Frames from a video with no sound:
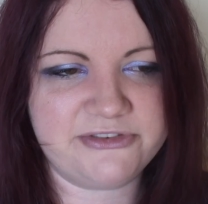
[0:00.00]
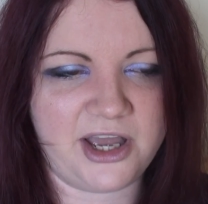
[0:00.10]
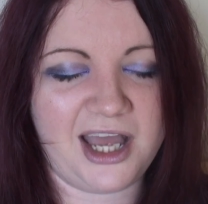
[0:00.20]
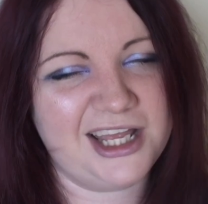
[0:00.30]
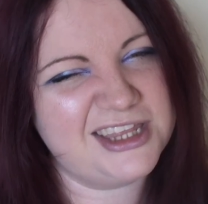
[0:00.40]

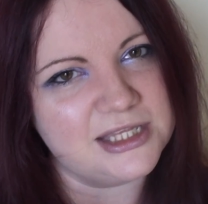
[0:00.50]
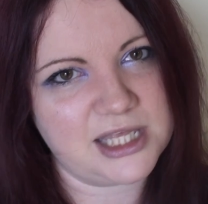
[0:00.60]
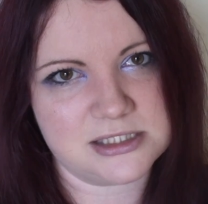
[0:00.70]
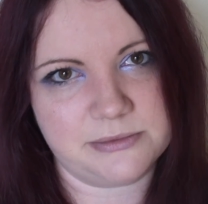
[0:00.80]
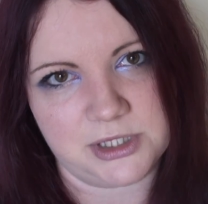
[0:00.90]
And I think
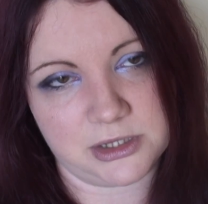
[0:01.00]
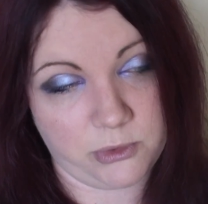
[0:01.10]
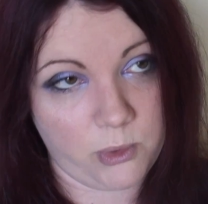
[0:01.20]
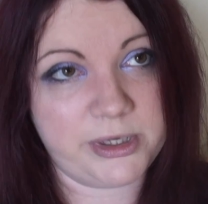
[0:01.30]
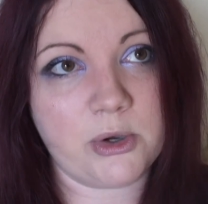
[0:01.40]
that's something
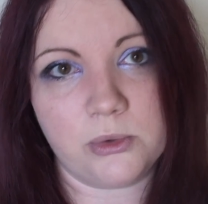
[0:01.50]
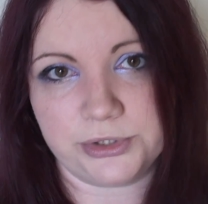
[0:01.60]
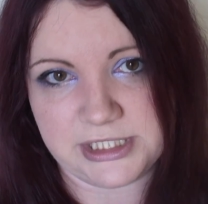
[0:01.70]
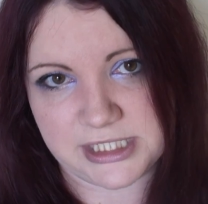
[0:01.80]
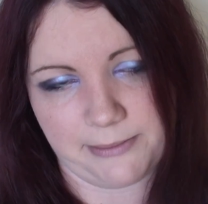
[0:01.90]
that we all
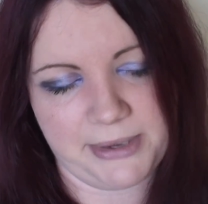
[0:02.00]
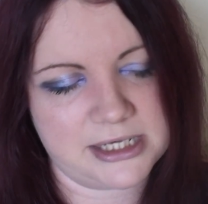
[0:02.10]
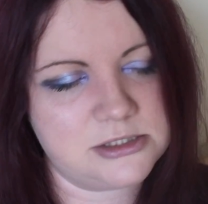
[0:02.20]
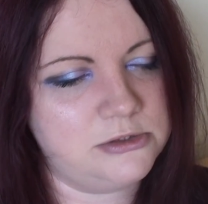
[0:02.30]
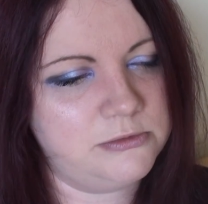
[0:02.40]
need to get
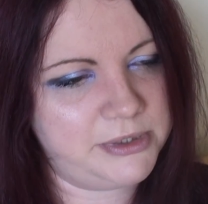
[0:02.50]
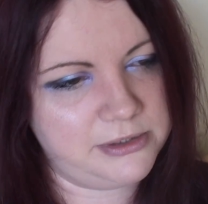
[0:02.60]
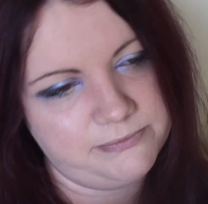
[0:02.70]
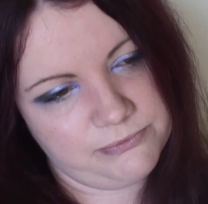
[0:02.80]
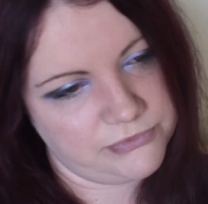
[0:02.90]
back to, but
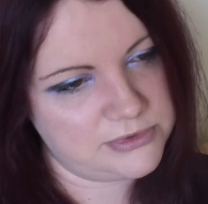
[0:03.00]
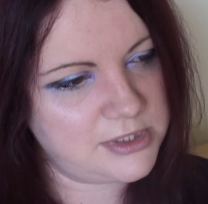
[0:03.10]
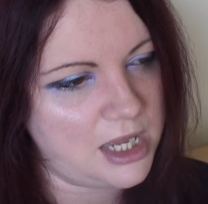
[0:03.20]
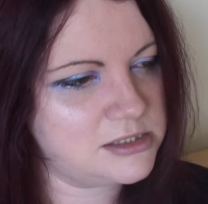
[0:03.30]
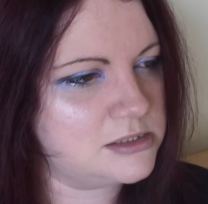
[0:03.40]

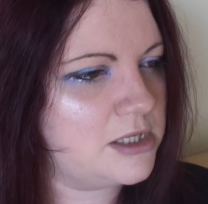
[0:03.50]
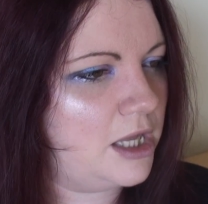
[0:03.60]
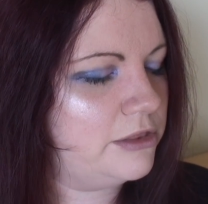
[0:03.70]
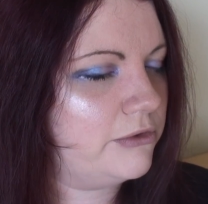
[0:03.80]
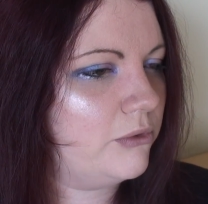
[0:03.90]
that's a
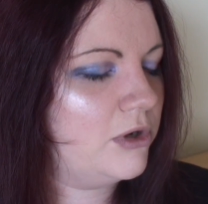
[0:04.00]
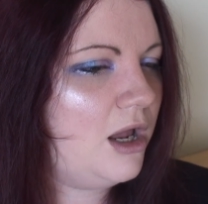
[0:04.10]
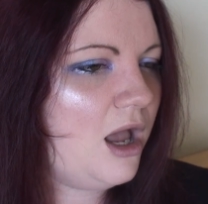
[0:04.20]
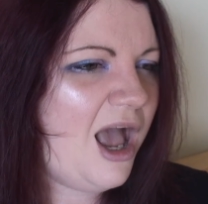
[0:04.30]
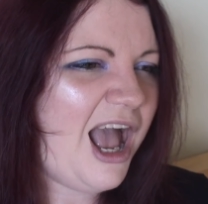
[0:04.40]
side thought.
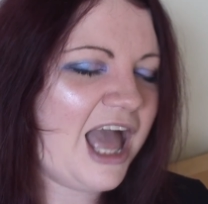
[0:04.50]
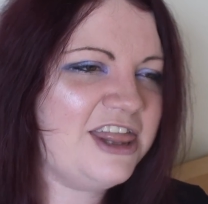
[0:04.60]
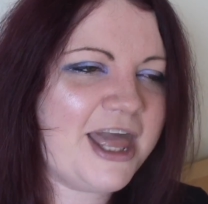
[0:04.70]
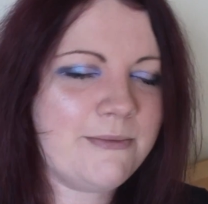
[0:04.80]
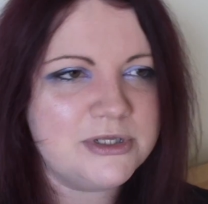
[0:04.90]
And
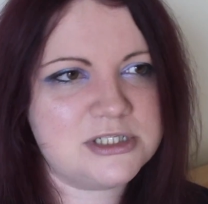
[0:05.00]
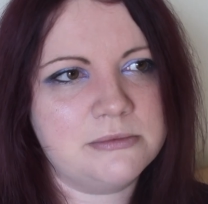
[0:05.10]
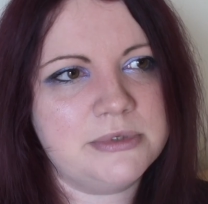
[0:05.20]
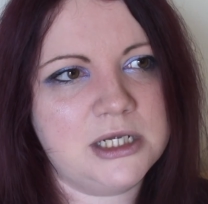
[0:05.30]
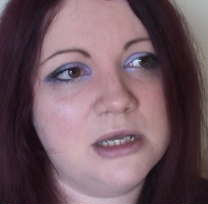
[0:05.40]
then when
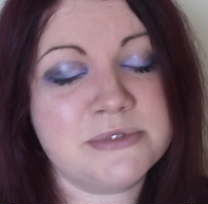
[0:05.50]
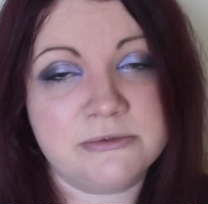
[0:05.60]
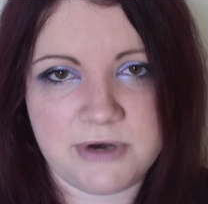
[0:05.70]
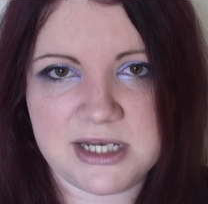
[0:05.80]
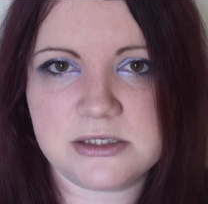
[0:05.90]
somebody comes
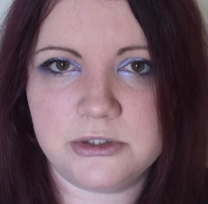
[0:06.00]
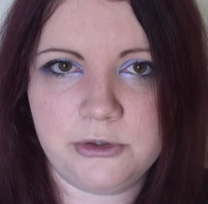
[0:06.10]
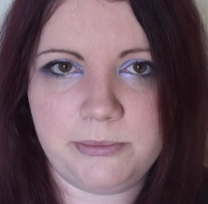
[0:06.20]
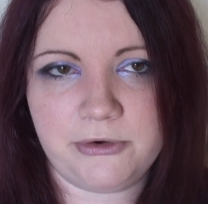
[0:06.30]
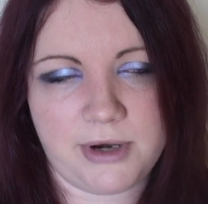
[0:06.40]
and rains on your
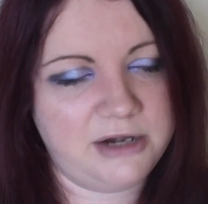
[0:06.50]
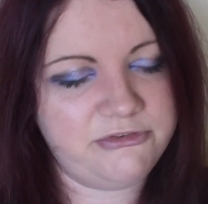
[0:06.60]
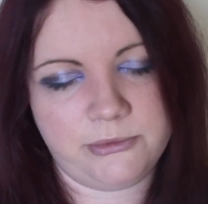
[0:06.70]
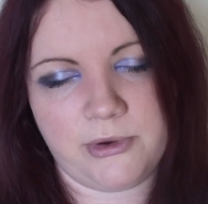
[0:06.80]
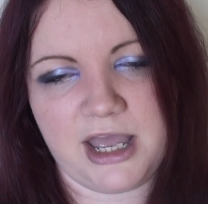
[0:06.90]
parade
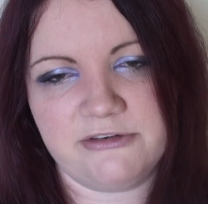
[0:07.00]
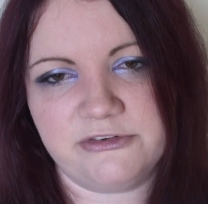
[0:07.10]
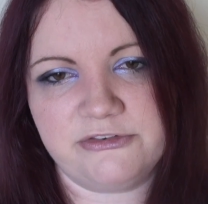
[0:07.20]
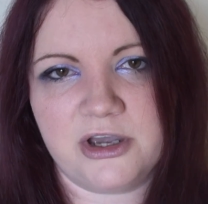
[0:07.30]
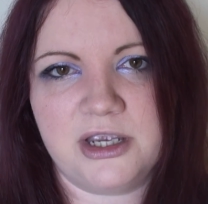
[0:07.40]
for whatever
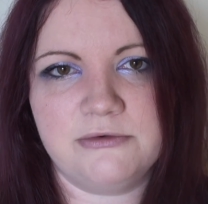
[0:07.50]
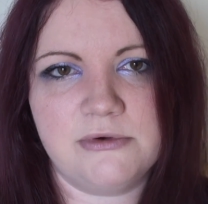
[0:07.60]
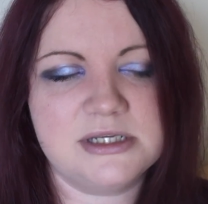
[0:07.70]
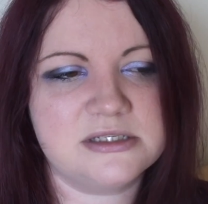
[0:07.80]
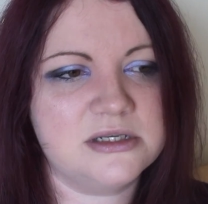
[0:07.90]
fucking
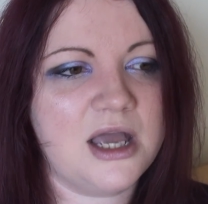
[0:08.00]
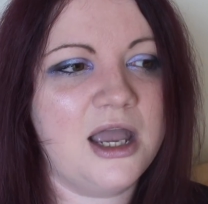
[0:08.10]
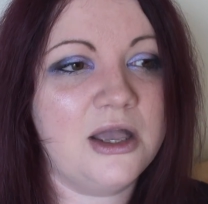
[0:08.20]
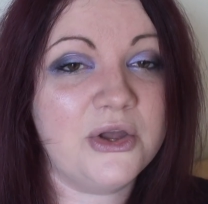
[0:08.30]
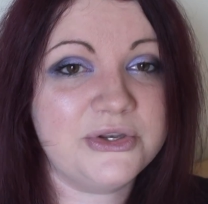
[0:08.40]
reason,
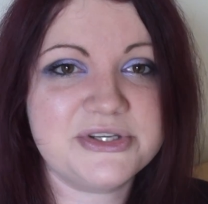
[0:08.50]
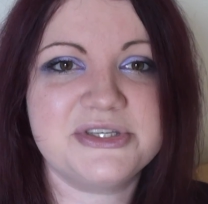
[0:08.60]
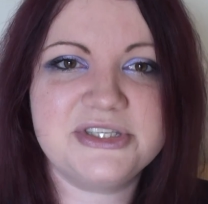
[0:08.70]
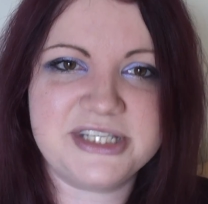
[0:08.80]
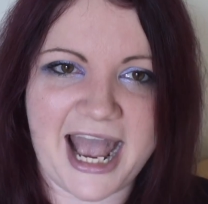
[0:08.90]
I
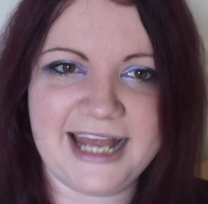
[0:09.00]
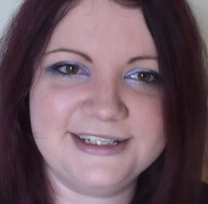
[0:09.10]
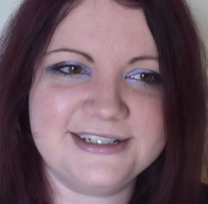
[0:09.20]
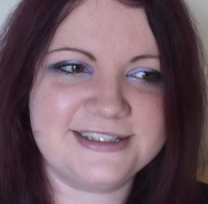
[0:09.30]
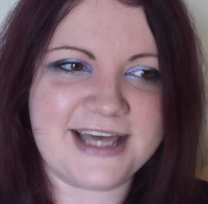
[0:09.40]

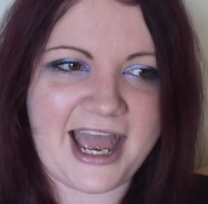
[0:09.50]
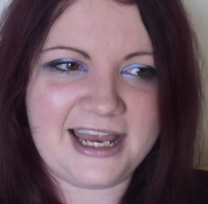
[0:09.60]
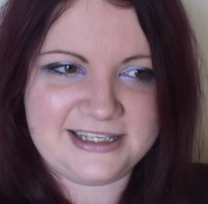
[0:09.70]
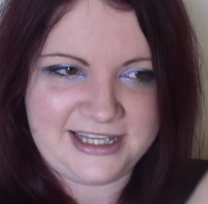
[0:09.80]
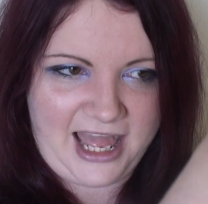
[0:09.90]
understand that
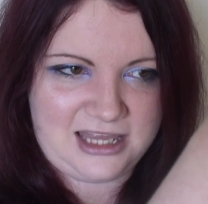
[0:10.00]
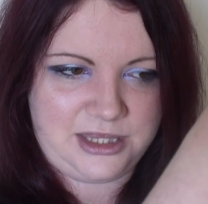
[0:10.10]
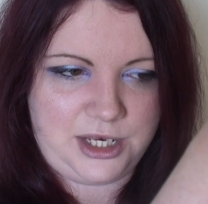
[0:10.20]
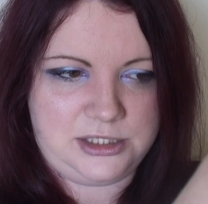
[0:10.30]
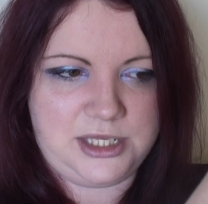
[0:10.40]

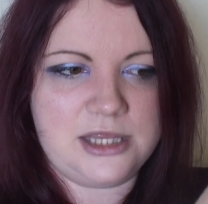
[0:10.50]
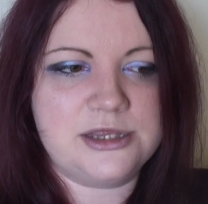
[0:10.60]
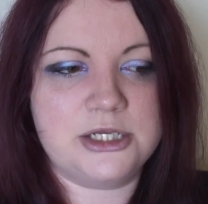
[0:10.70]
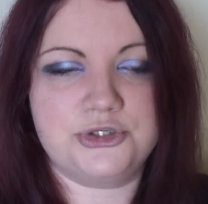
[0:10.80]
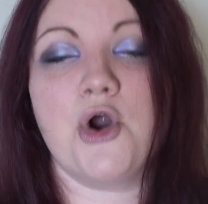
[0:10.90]

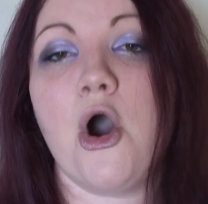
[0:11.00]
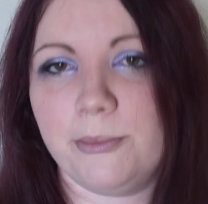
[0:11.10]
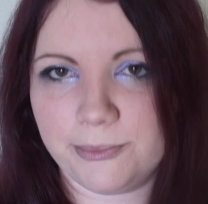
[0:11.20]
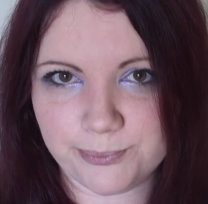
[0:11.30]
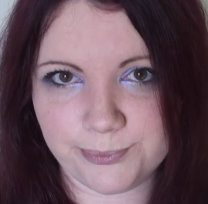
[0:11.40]

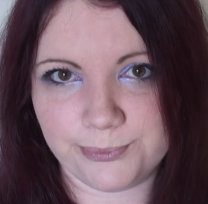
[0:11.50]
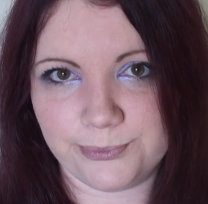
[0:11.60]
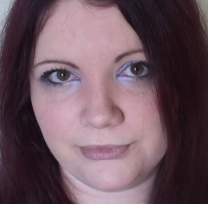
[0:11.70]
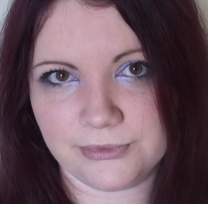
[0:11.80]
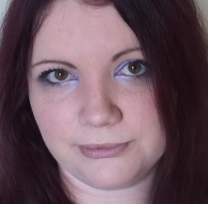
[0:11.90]
drop,
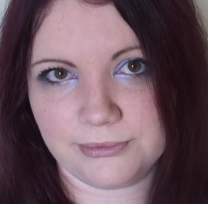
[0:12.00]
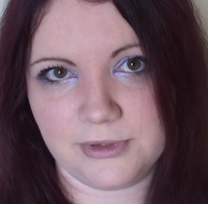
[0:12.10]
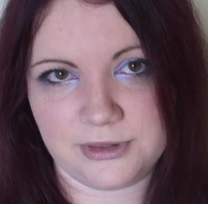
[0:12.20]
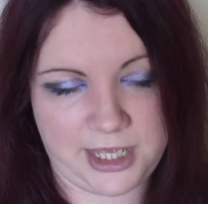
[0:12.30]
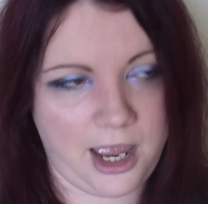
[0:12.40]

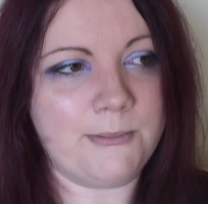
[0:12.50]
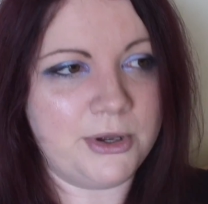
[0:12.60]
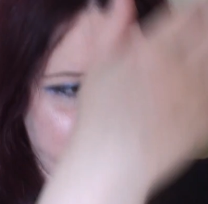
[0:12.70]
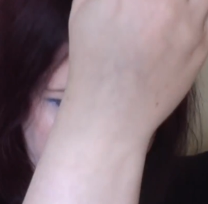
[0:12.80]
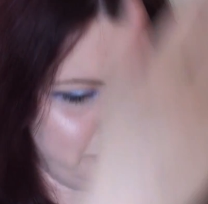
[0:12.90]
that
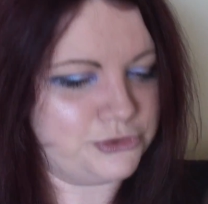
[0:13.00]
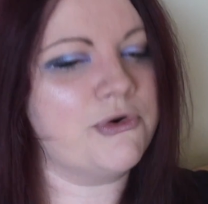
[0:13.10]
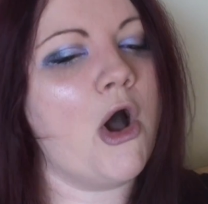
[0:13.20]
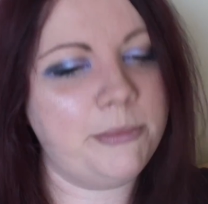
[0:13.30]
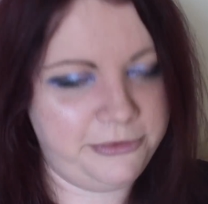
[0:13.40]
emotional
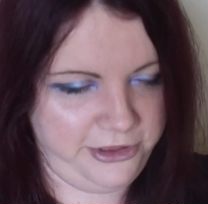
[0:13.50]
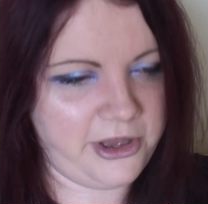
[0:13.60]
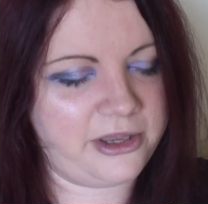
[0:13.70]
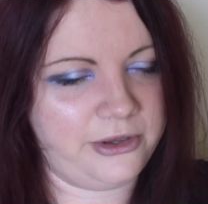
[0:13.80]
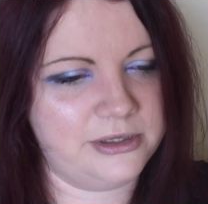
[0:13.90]
drop that
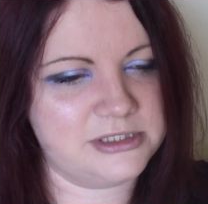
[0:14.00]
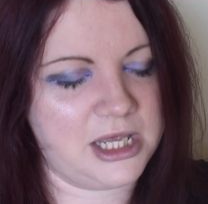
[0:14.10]
occurs.